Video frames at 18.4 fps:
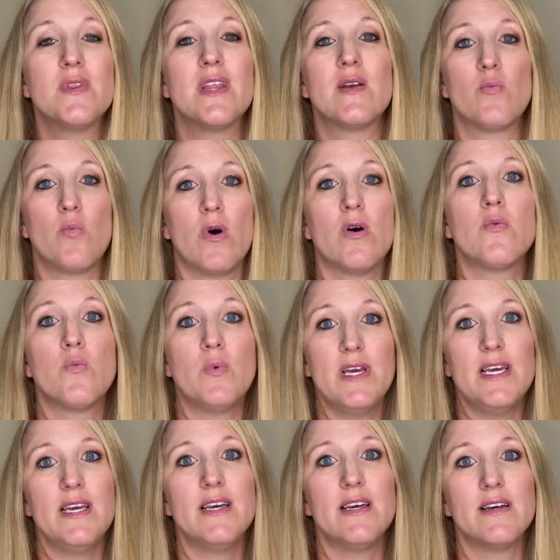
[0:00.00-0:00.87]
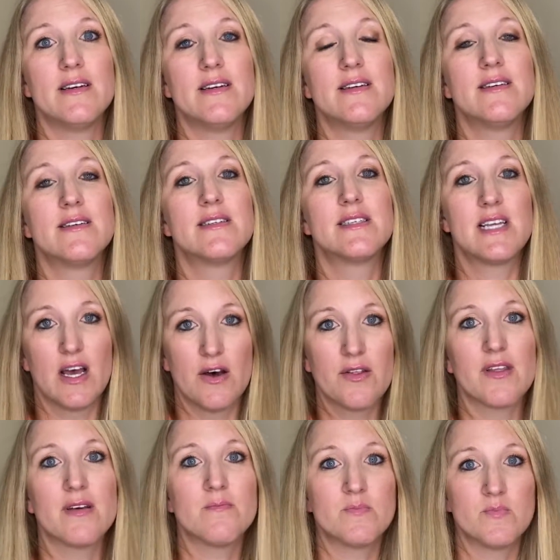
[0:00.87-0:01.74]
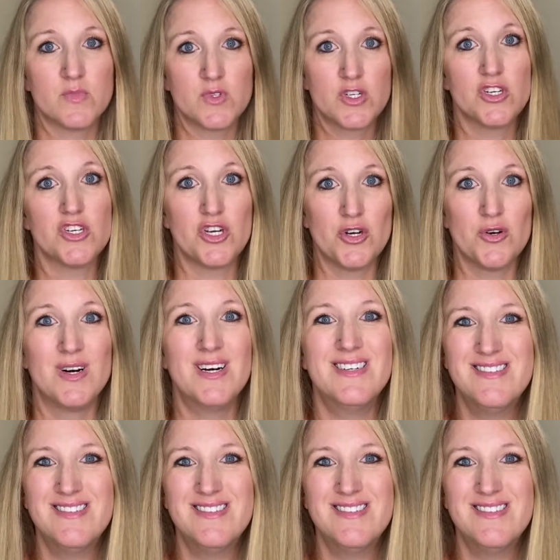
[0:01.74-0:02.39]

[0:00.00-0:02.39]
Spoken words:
than what we tell them to do.